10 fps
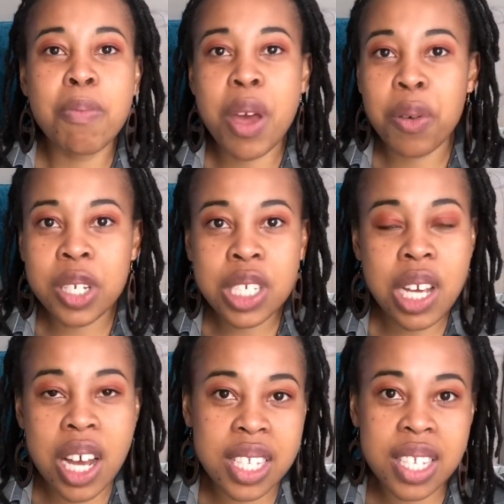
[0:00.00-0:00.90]
marriage
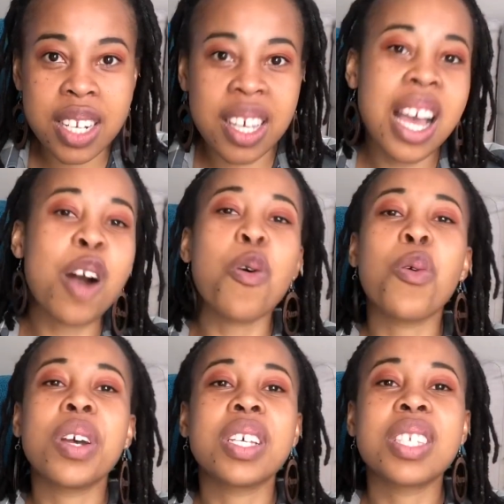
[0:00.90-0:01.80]
counseling. I
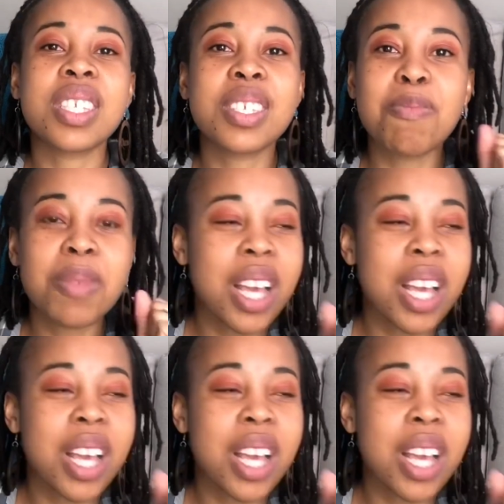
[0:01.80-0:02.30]
always